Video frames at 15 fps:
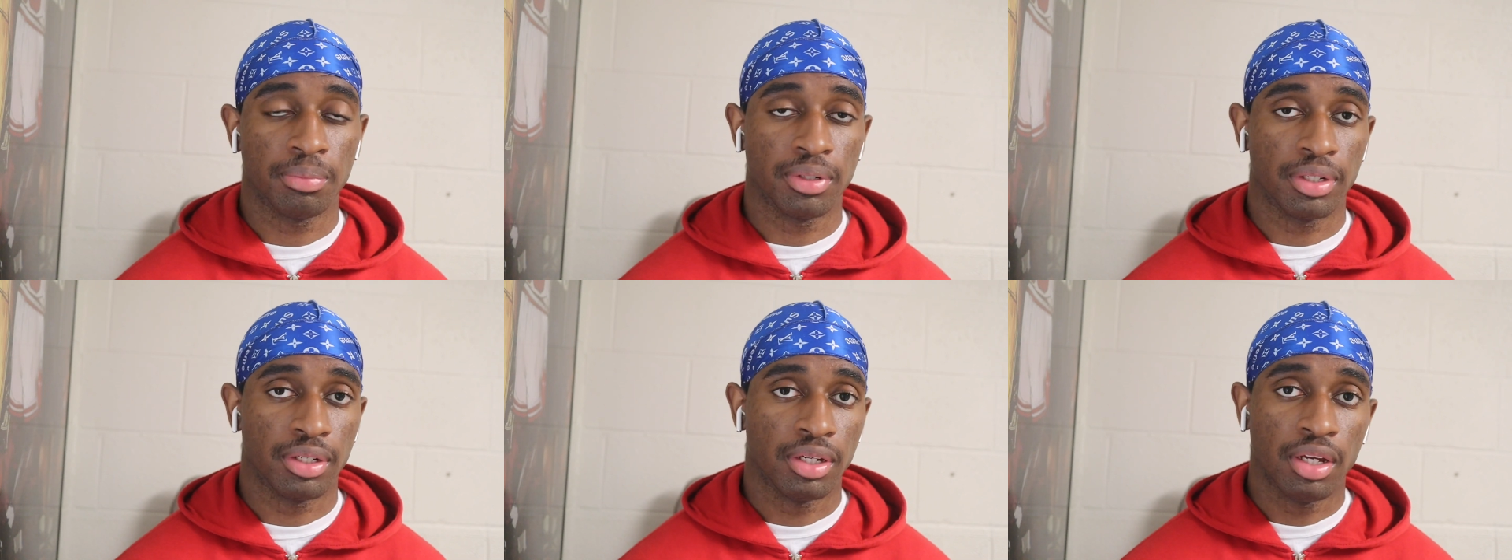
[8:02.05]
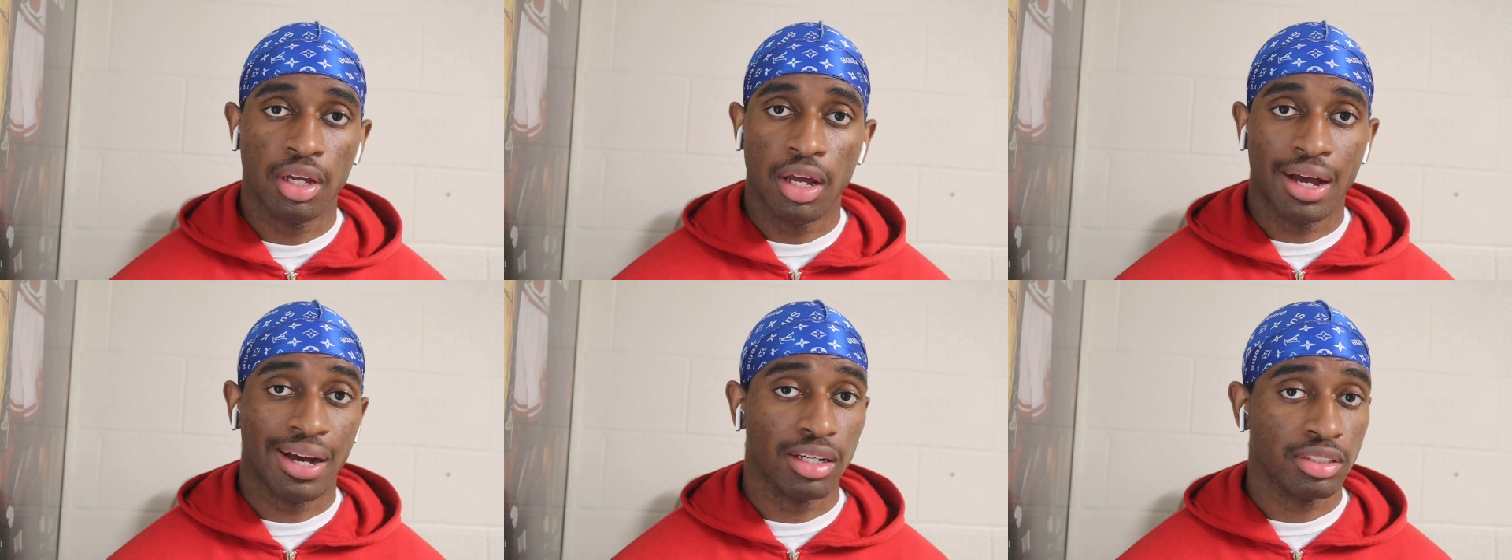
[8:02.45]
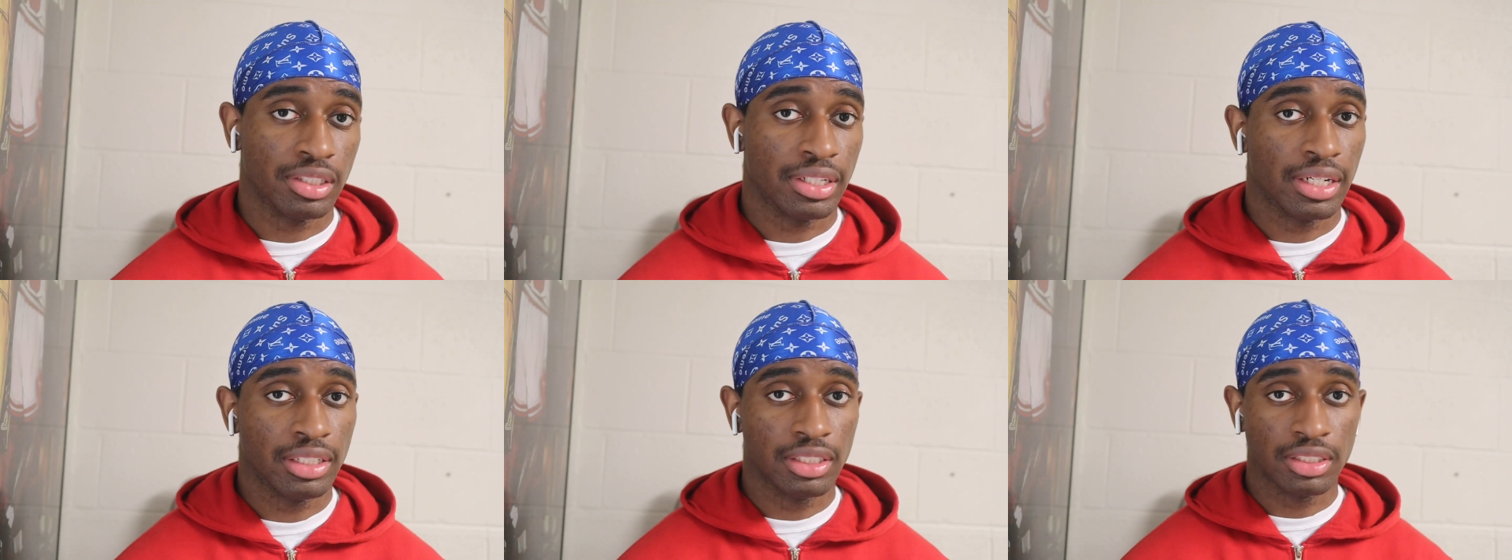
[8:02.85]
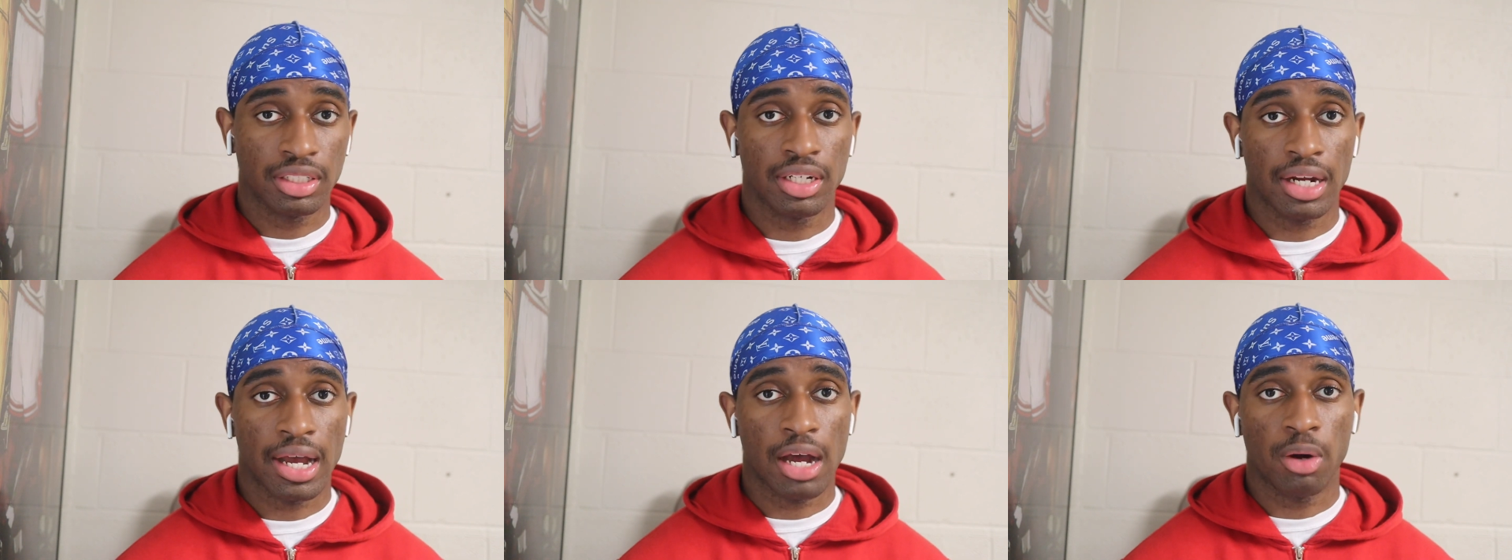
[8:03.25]
But I'll say at least
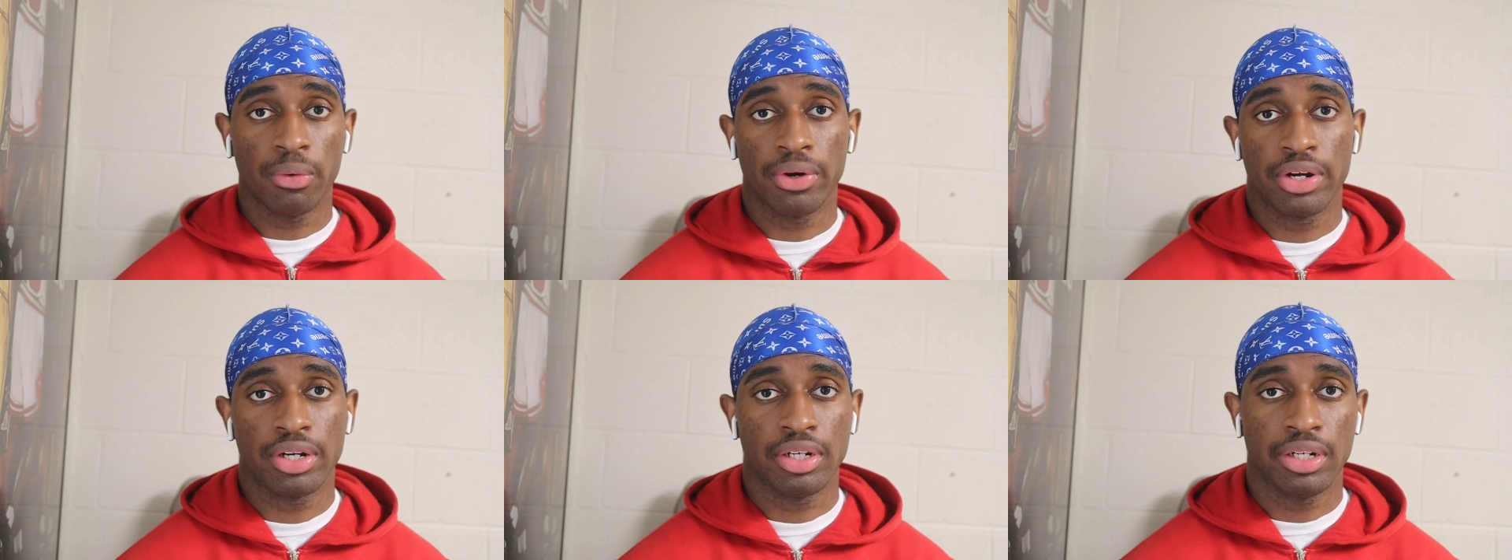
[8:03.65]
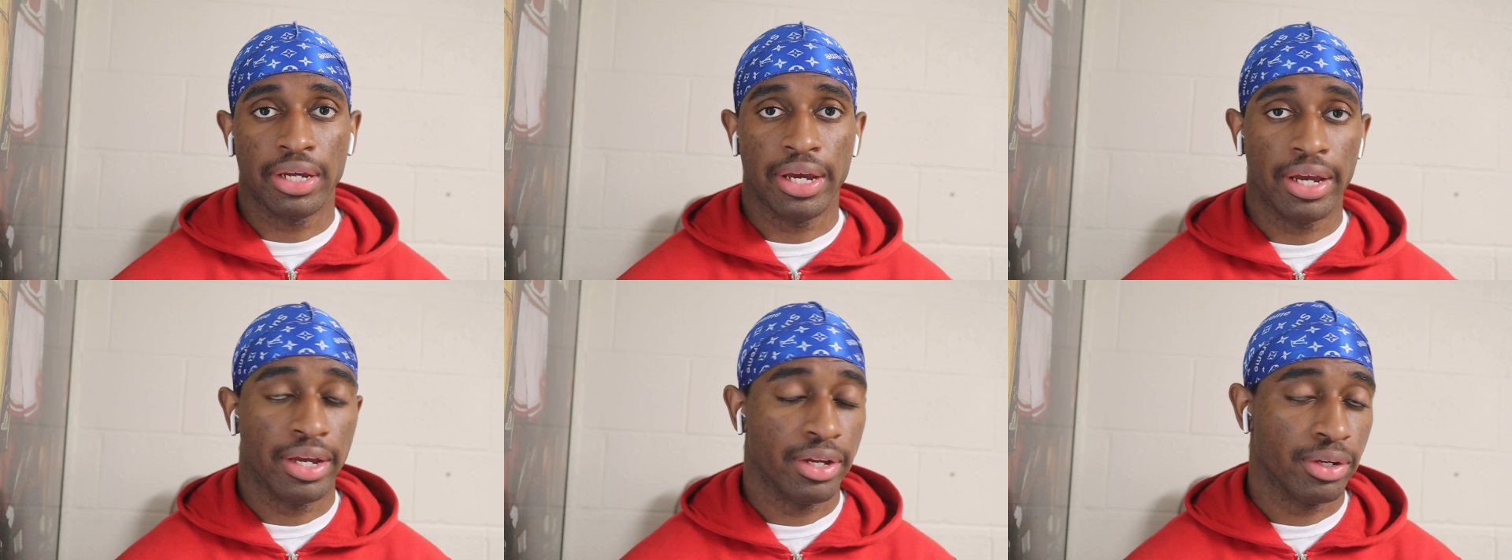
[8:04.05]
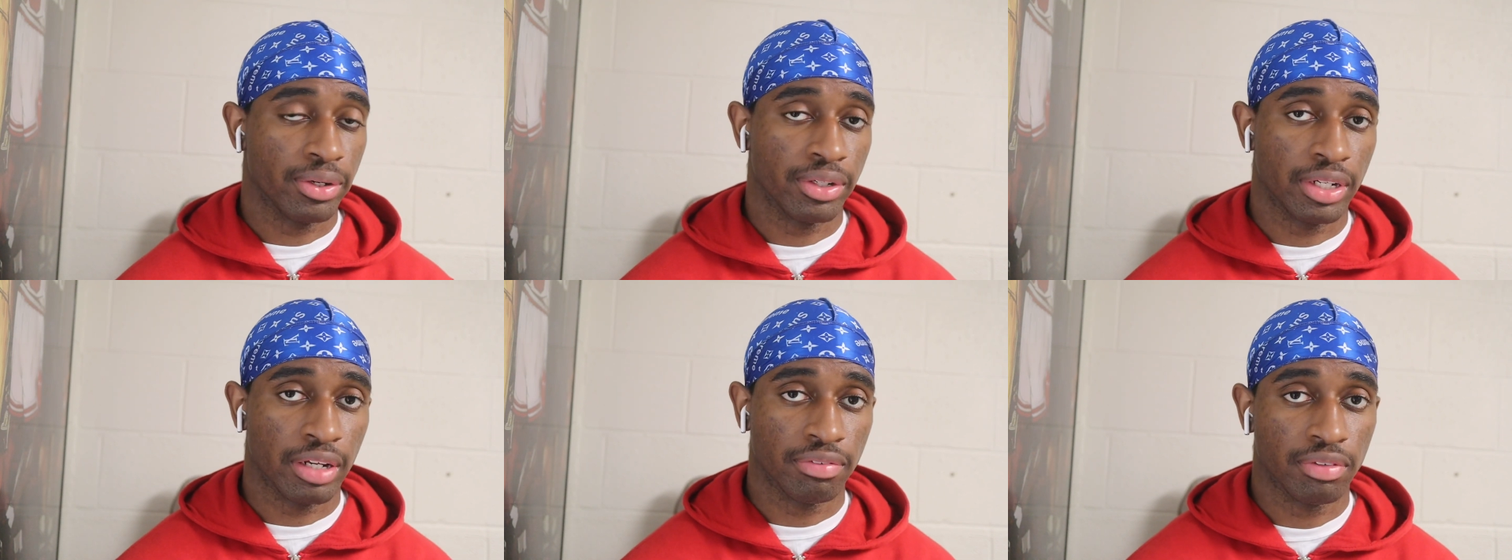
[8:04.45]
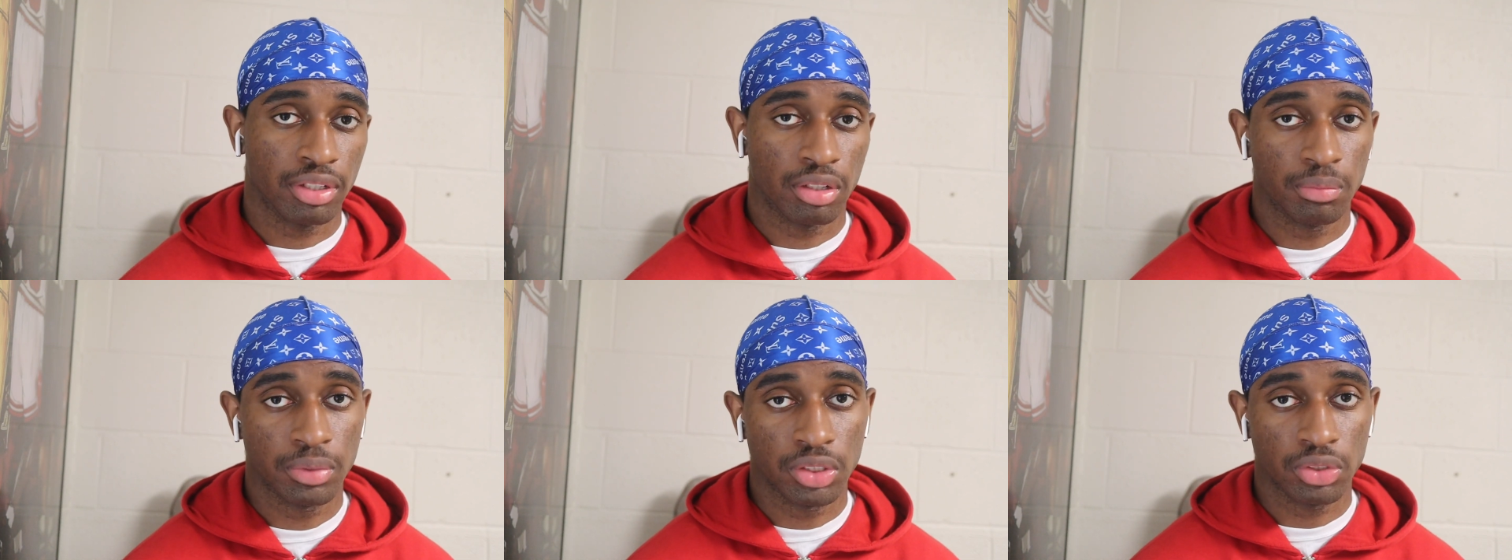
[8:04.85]
get an hour in a day and you're definitely
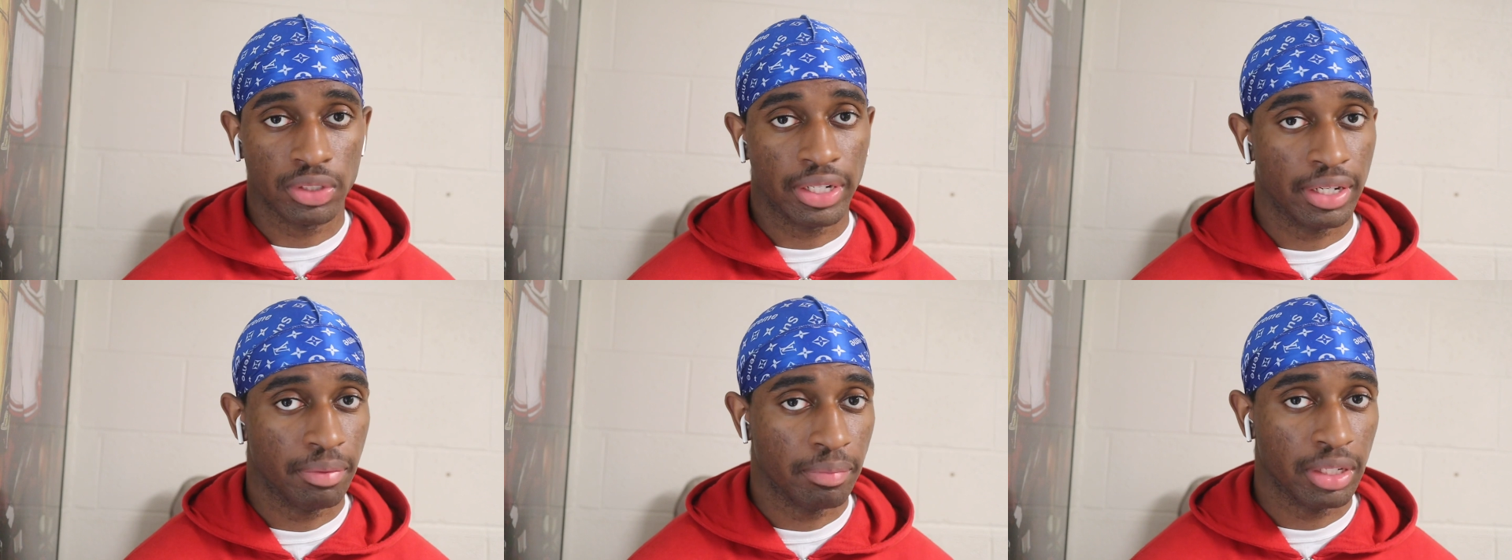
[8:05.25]
gonna be straight.